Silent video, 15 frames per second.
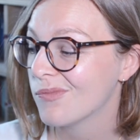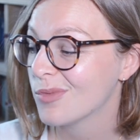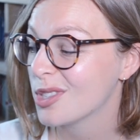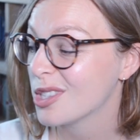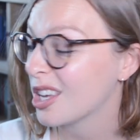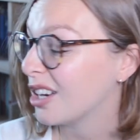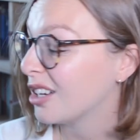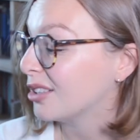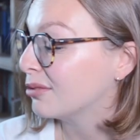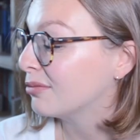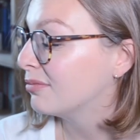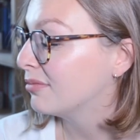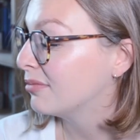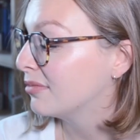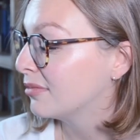So
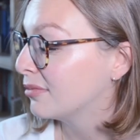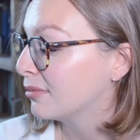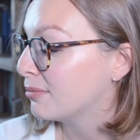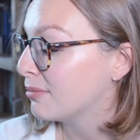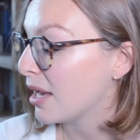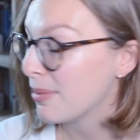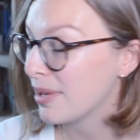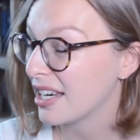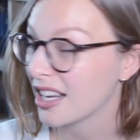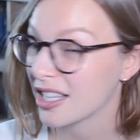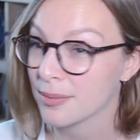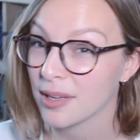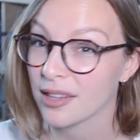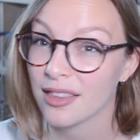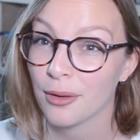maybe
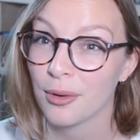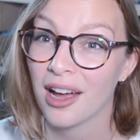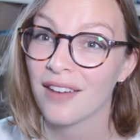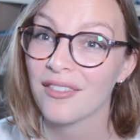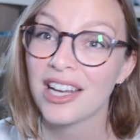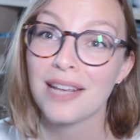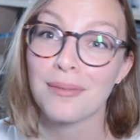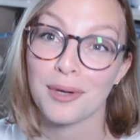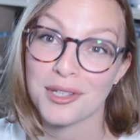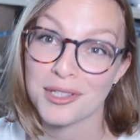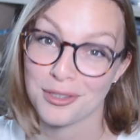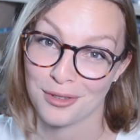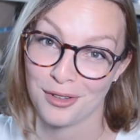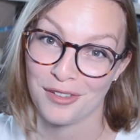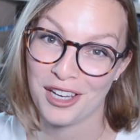next month I won't have any books
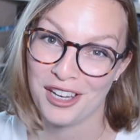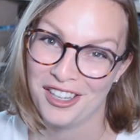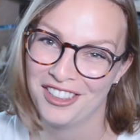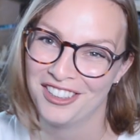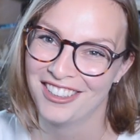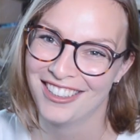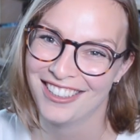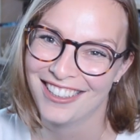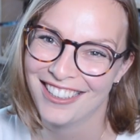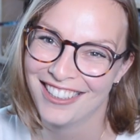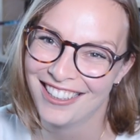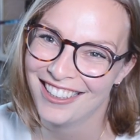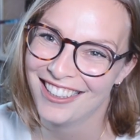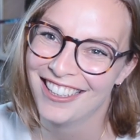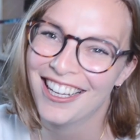to review.
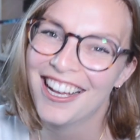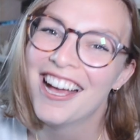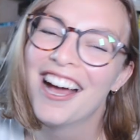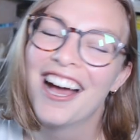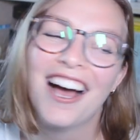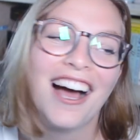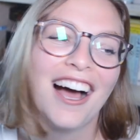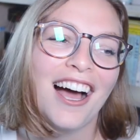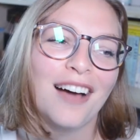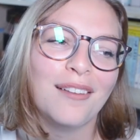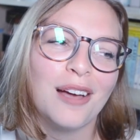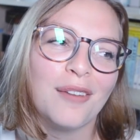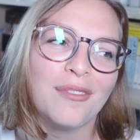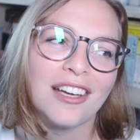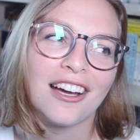I'm
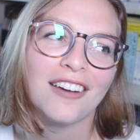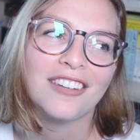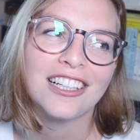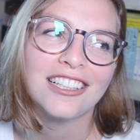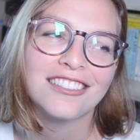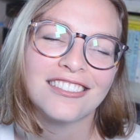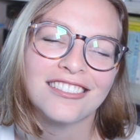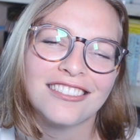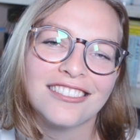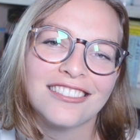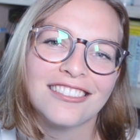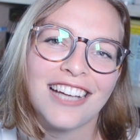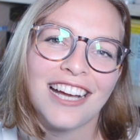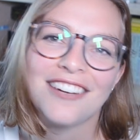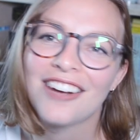hoping I will.
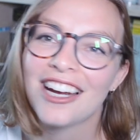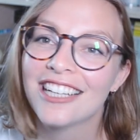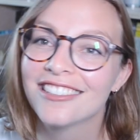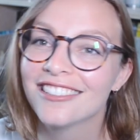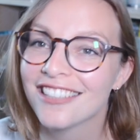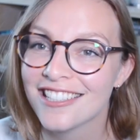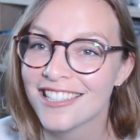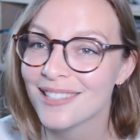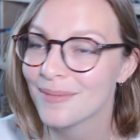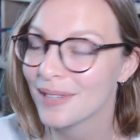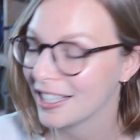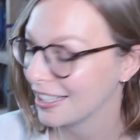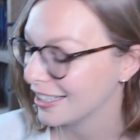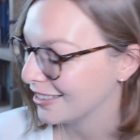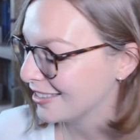Anyway, this has
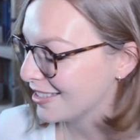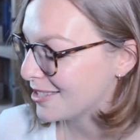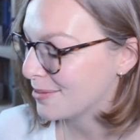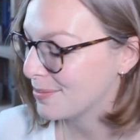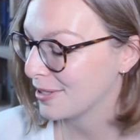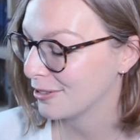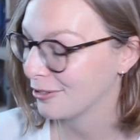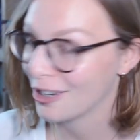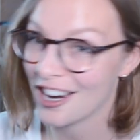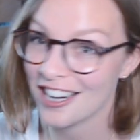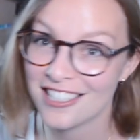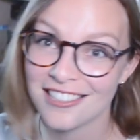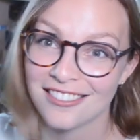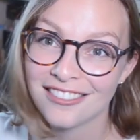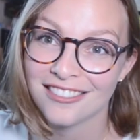been a
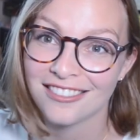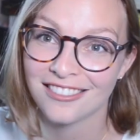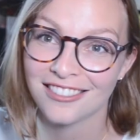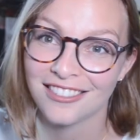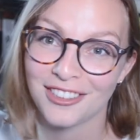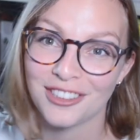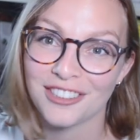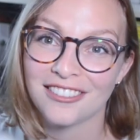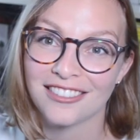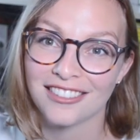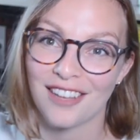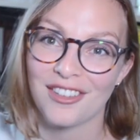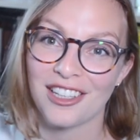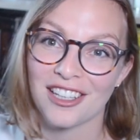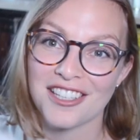ride. Cool.
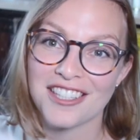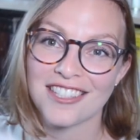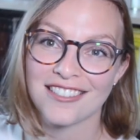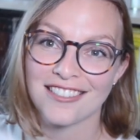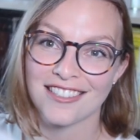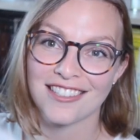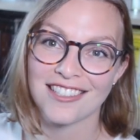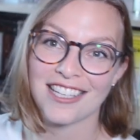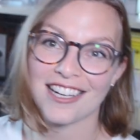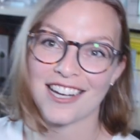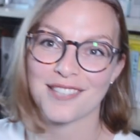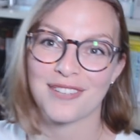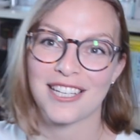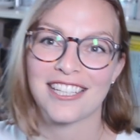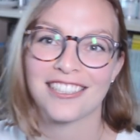Love you lots. See you
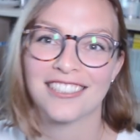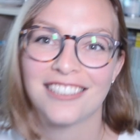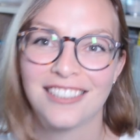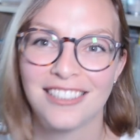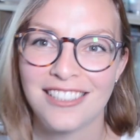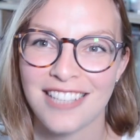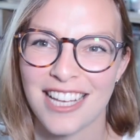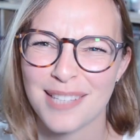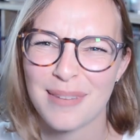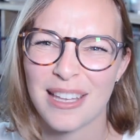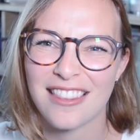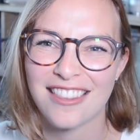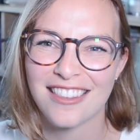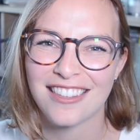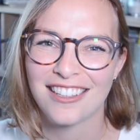next week. Next
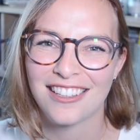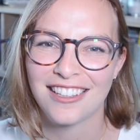month.